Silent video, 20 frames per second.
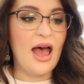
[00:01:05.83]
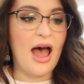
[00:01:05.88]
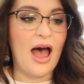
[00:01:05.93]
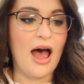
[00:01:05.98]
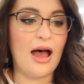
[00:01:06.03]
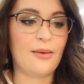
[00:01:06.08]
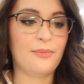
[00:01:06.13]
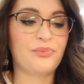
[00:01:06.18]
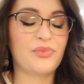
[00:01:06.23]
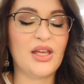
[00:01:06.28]

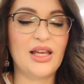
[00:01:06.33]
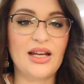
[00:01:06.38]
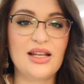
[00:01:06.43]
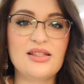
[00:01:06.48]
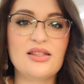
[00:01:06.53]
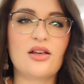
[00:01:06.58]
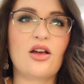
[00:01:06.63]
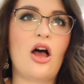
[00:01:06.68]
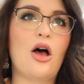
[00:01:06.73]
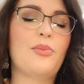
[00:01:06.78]
It
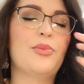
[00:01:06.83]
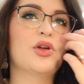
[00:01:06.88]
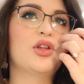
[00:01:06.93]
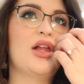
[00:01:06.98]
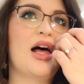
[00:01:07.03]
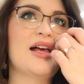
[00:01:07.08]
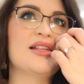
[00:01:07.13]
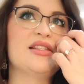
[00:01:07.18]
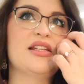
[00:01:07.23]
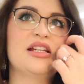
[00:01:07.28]
is a combo
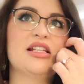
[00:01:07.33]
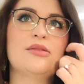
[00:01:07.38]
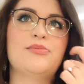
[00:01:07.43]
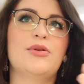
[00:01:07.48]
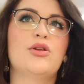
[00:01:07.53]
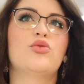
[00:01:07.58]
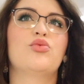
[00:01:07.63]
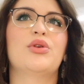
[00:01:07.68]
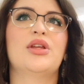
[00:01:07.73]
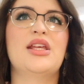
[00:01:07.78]
class and it's
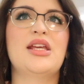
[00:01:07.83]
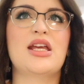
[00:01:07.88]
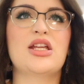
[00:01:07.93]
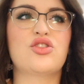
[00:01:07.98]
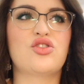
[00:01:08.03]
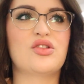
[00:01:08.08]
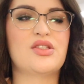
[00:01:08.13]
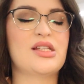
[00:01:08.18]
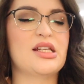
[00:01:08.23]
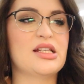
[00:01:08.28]
been really
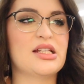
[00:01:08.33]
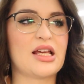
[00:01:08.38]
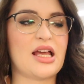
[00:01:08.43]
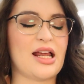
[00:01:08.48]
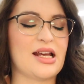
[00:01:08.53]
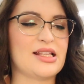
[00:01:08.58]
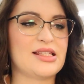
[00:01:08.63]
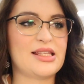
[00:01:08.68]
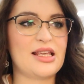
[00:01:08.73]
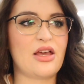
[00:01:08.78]
interesting to
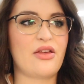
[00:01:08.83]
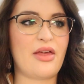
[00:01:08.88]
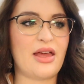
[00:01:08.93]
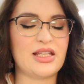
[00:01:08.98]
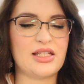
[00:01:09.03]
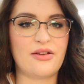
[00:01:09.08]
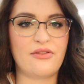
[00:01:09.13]
kind of see how that